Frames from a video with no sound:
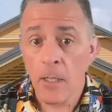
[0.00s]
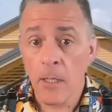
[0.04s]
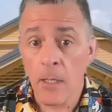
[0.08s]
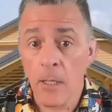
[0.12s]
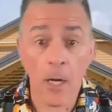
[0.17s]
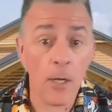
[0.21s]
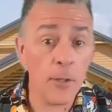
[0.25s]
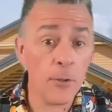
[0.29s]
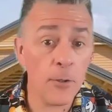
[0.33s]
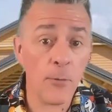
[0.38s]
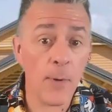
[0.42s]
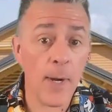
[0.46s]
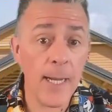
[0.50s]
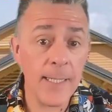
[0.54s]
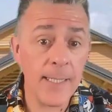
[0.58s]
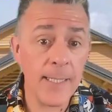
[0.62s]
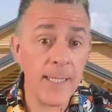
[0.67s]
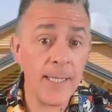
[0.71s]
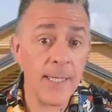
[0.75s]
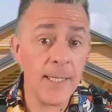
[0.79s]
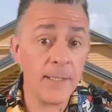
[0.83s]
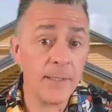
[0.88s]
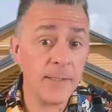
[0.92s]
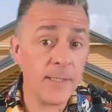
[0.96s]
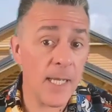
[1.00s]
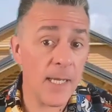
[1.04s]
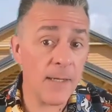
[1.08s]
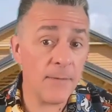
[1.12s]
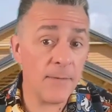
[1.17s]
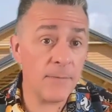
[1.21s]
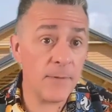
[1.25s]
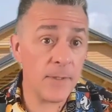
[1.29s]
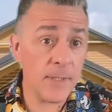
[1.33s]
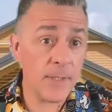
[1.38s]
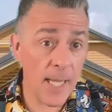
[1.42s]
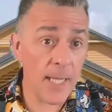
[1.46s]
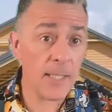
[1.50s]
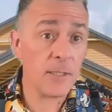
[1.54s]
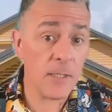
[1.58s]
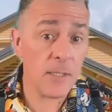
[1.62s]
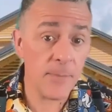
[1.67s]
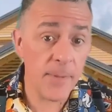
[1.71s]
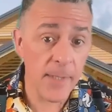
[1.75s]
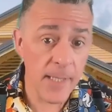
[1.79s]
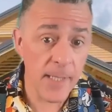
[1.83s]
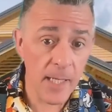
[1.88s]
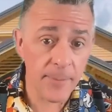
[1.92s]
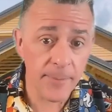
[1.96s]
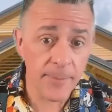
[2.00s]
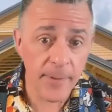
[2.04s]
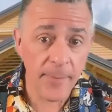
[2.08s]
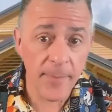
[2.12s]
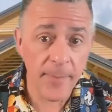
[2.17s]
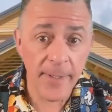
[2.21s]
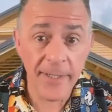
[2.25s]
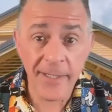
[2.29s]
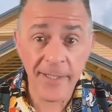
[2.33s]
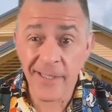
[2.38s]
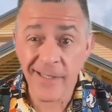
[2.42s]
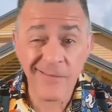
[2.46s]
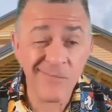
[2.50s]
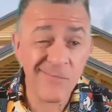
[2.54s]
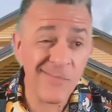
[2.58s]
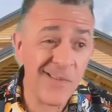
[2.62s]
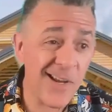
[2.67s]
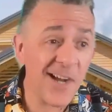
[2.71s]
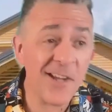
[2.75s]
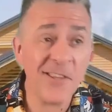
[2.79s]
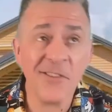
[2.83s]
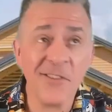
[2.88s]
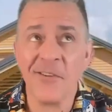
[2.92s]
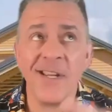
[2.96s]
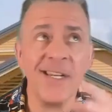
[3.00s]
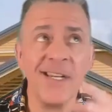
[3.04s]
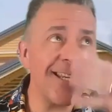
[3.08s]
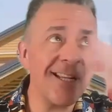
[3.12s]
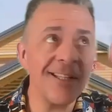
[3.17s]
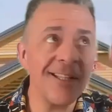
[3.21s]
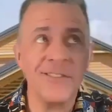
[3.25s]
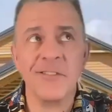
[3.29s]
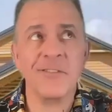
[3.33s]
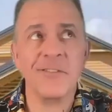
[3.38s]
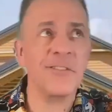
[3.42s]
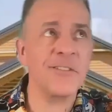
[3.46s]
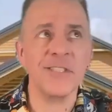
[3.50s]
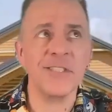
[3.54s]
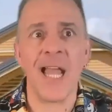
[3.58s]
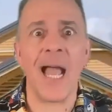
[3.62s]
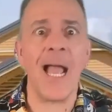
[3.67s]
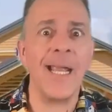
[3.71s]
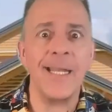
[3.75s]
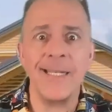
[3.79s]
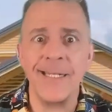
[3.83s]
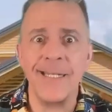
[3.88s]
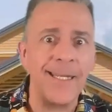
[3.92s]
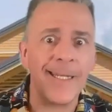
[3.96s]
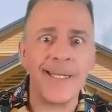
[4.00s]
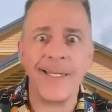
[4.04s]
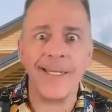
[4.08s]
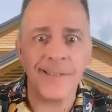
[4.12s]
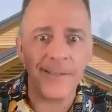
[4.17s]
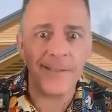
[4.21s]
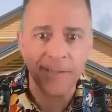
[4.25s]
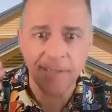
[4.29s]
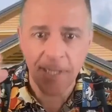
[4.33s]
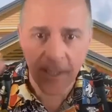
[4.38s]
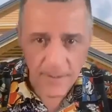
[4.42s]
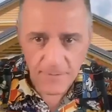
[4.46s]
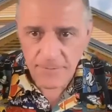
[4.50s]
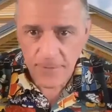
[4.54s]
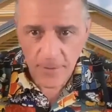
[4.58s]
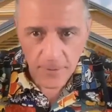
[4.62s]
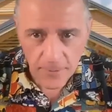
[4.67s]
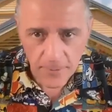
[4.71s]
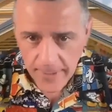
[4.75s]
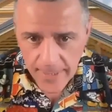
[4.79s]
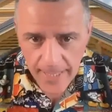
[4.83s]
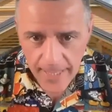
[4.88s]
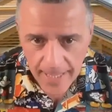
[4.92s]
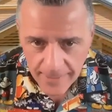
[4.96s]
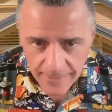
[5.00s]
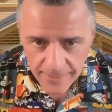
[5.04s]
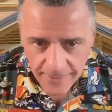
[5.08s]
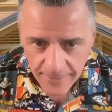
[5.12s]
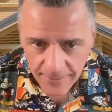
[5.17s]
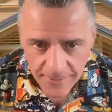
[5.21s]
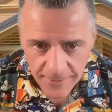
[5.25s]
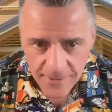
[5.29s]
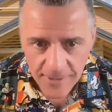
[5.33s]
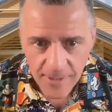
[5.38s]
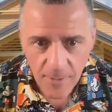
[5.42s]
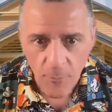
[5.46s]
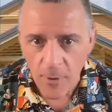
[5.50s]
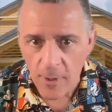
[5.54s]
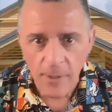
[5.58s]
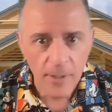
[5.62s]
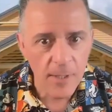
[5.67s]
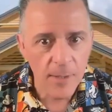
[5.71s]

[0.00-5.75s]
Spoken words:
Other ideas have yet to be implemented, and other ideas are just ideas that are floating out there somewhere.